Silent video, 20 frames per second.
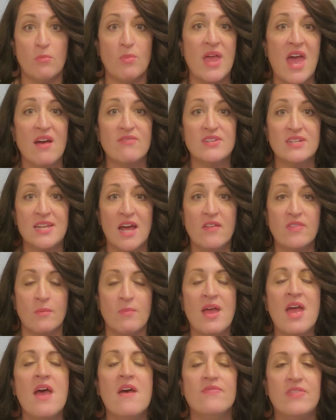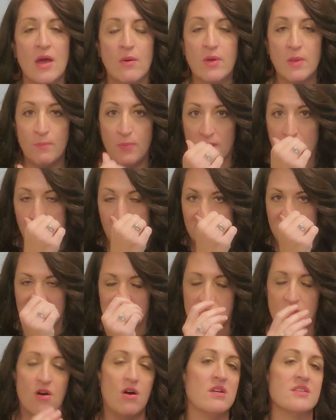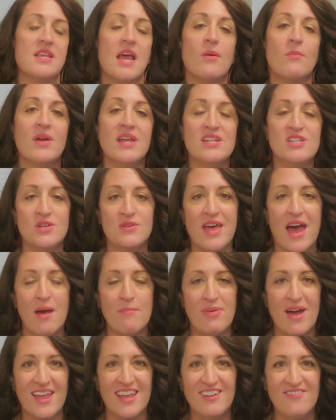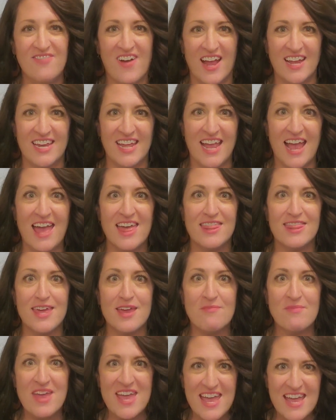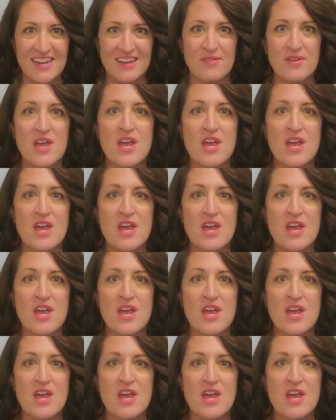We have to tell them that we book these calls, and we do that by inviting them in.